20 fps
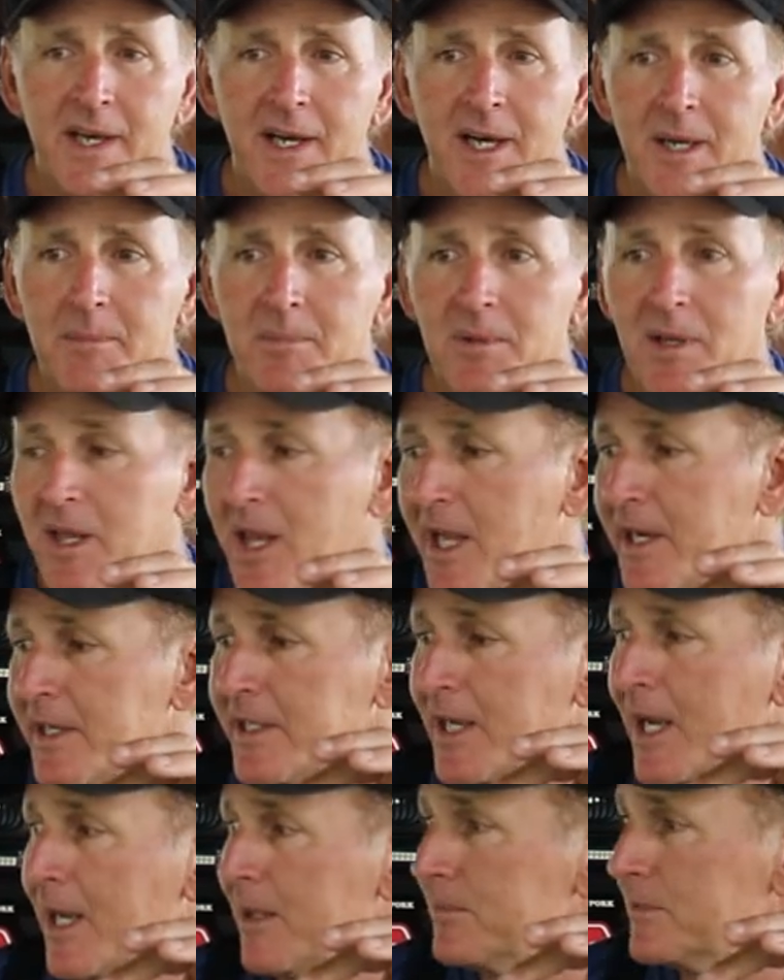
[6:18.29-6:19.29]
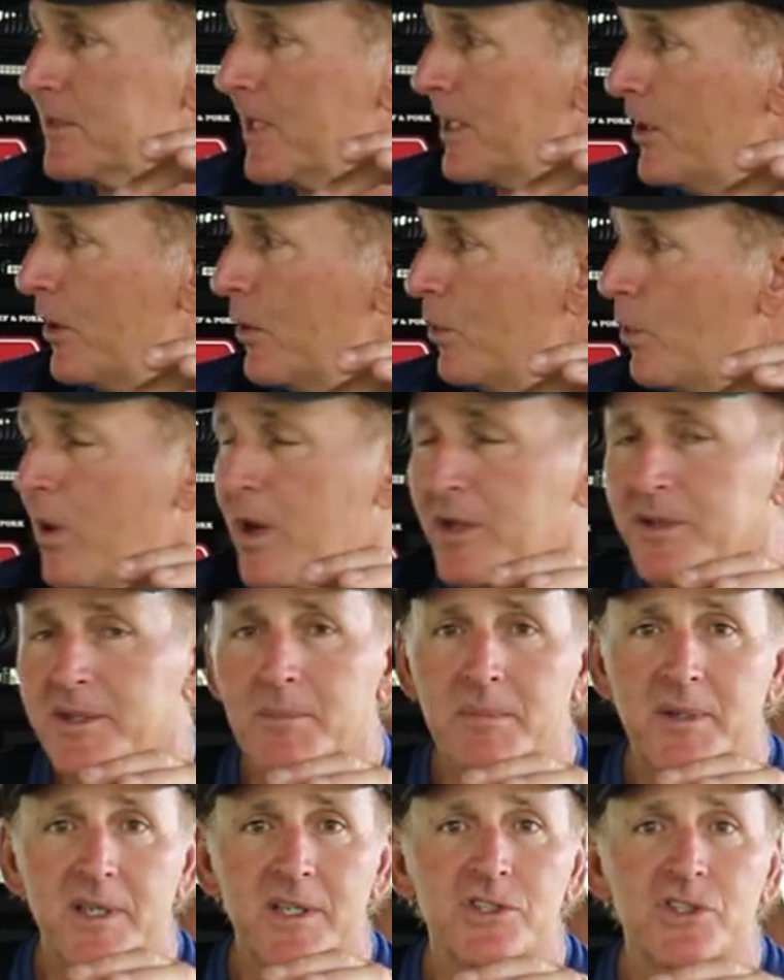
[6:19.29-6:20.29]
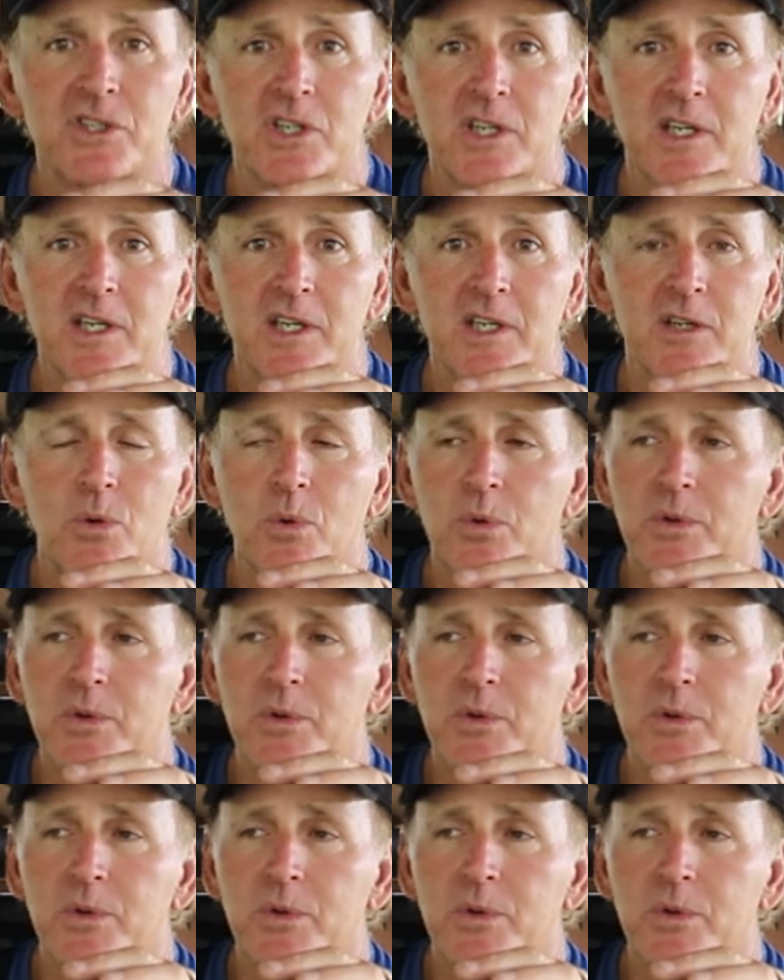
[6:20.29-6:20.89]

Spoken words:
A lot of times they don't want the big jig,